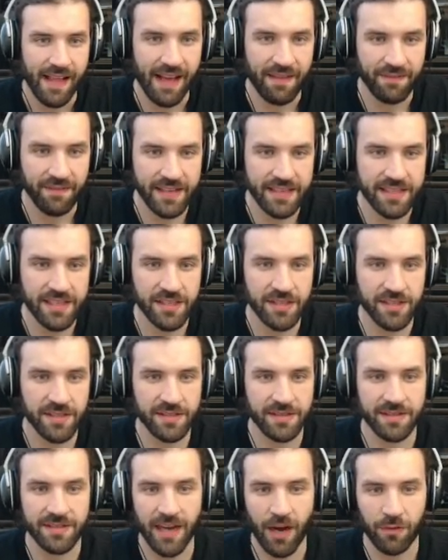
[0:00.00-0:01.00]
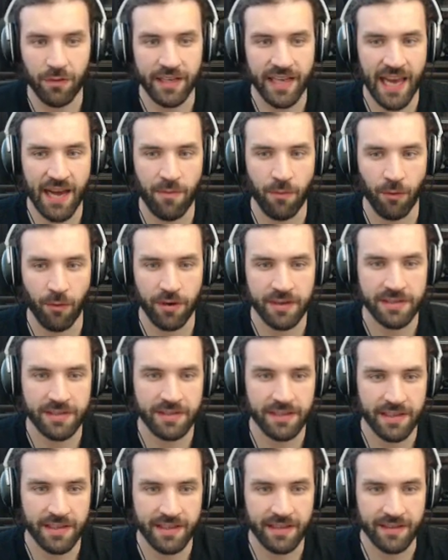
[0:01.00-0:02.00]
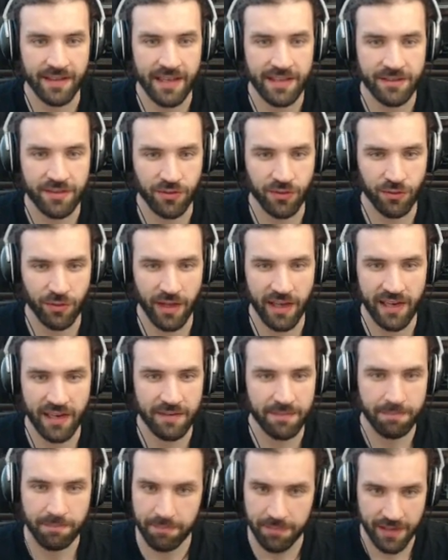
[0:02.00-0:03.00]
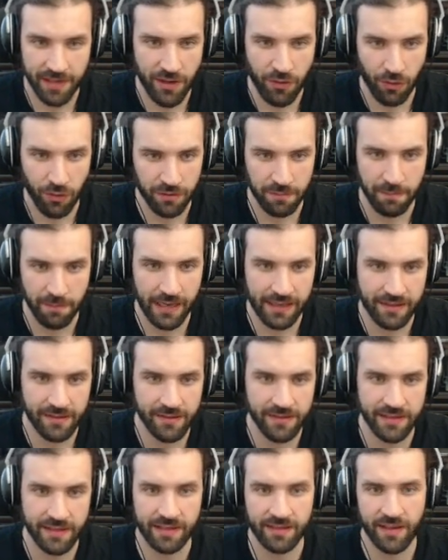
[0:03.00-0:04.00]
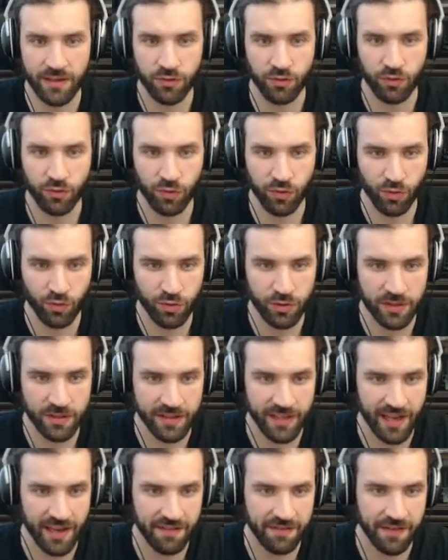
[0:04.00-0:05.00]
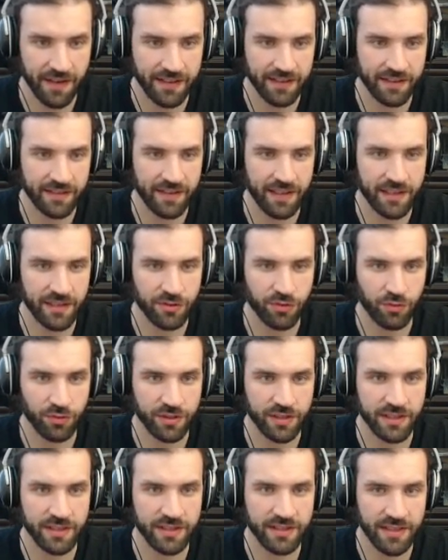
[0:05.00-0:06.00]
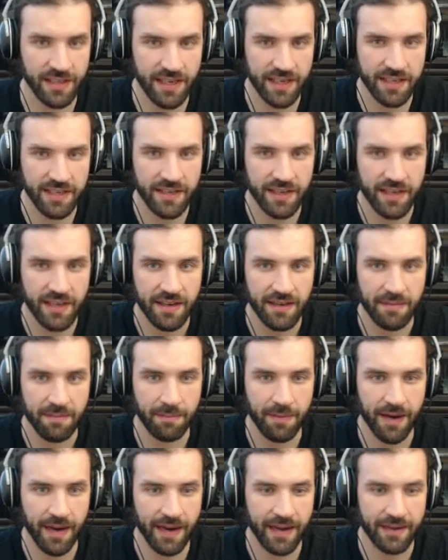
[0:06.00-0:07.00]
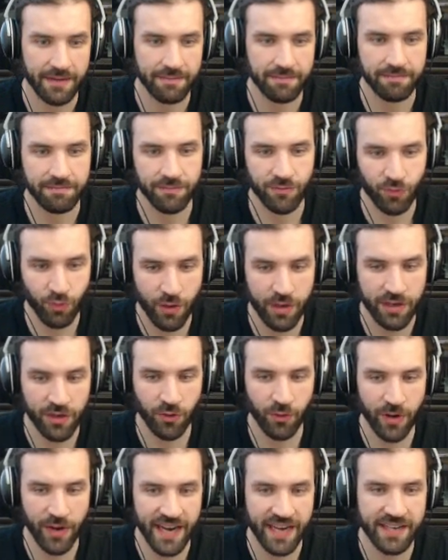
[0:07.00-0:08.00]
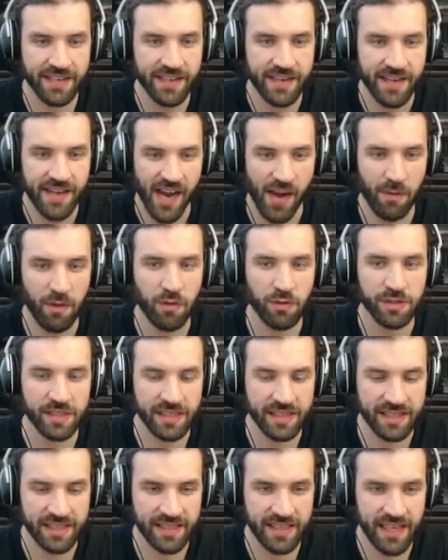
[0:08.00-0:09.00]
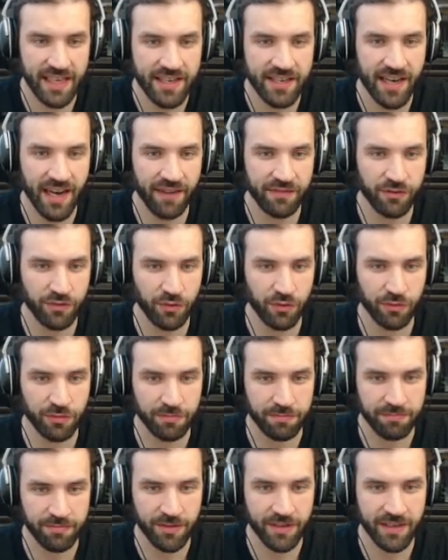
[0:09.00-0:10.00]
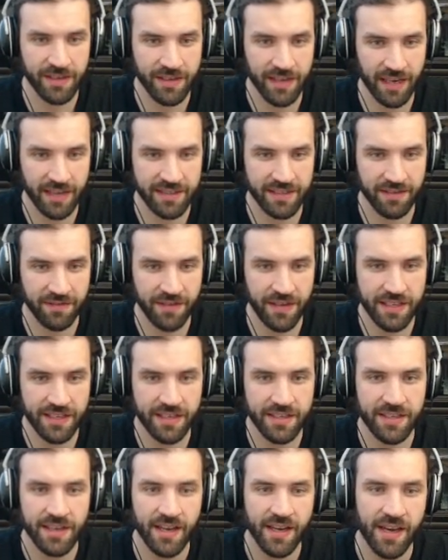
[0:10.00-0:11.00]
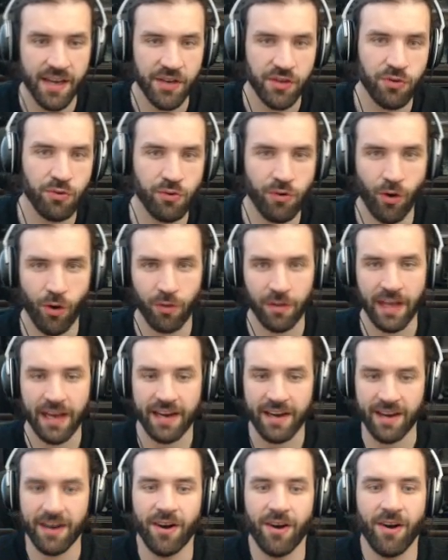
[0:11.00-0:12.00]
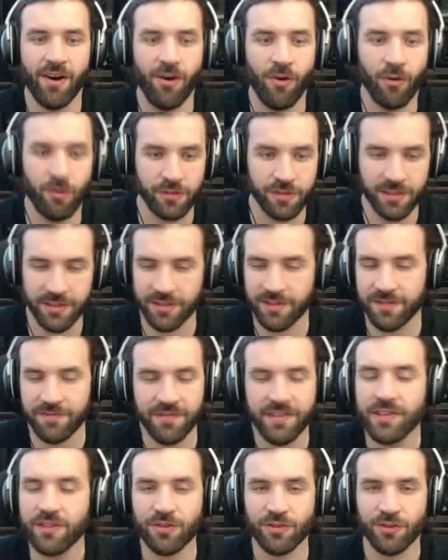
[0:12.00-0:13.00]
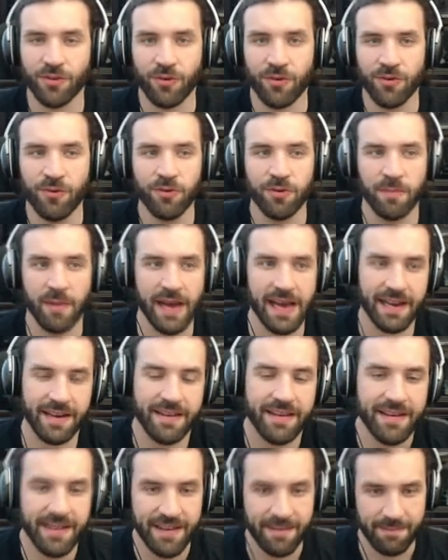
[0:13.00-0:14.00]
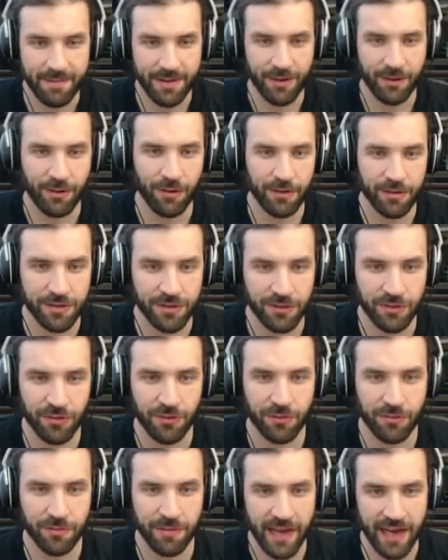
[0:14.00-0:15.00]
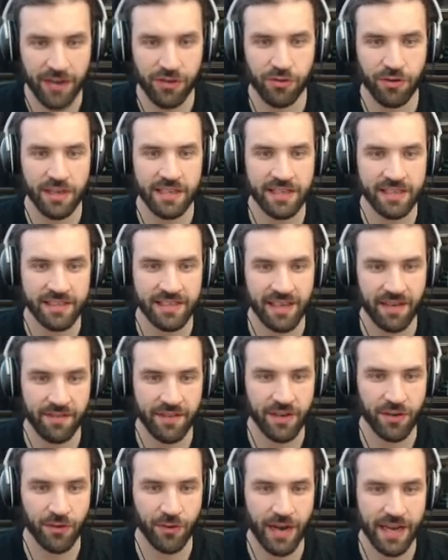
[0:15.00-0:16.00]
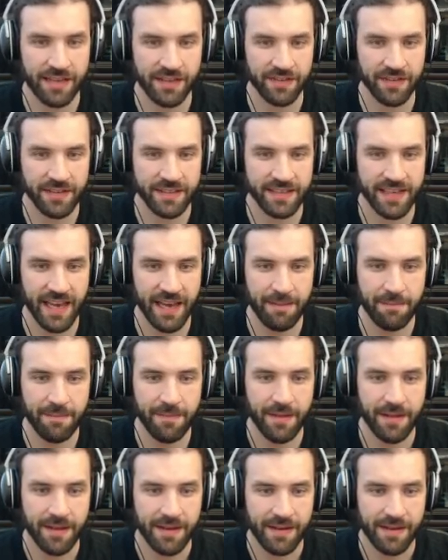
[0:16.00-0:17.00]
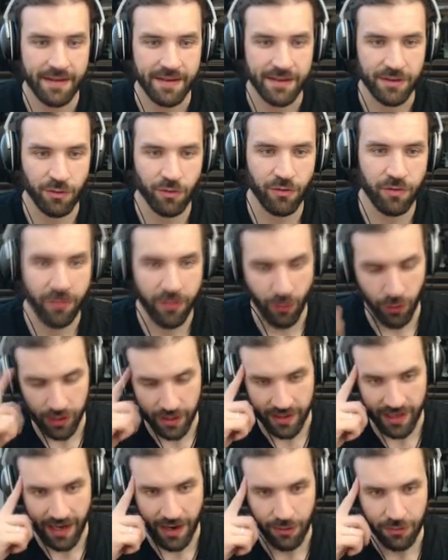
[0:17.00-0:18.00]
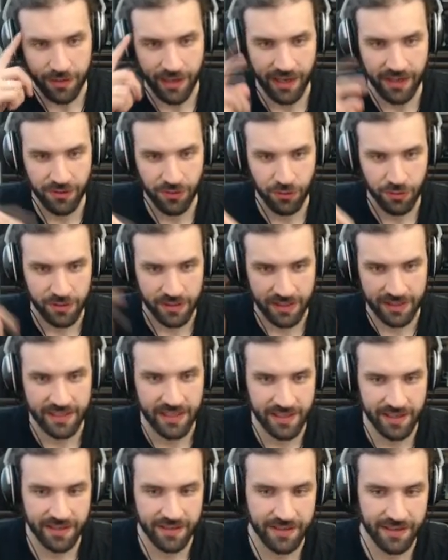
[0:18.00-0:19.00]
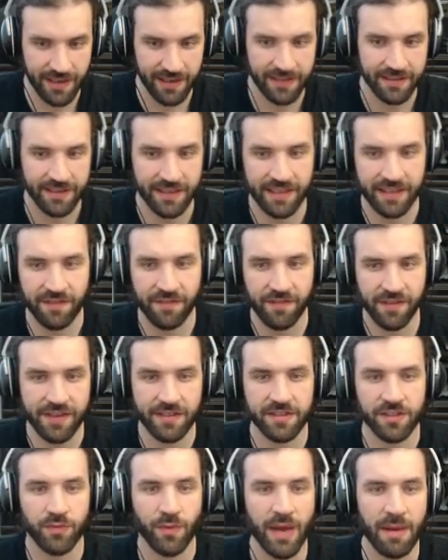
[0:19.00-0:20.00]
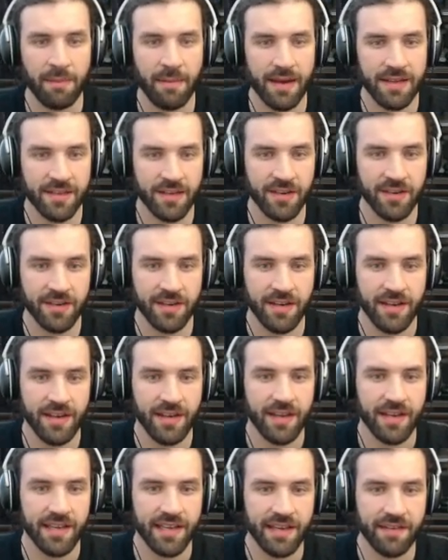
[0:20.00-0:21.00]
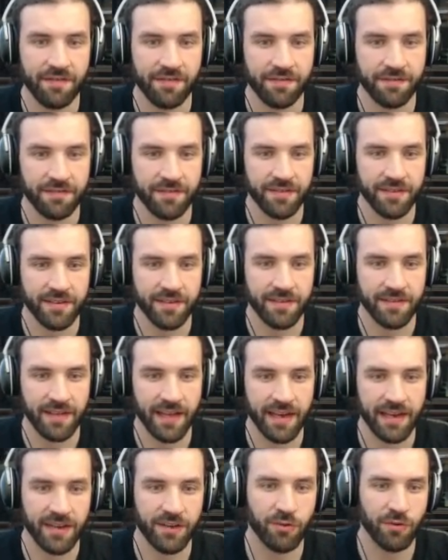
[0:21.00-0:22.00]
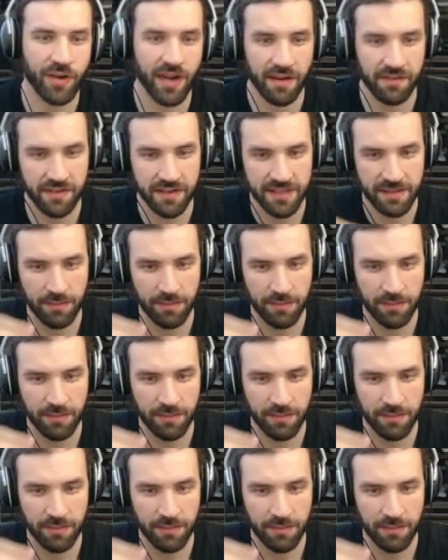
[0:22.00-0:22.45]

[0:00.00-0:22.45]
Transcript: And this is how the game works. It lets you like play your own battles, it lets you lose stuff, and it lets you succeed by doing great. And when you succeed after you got defeated, you go like, oh, feels so good, man, because you actually did something right in this game. You've thought it out and you succeeded, and it feels way better if like you have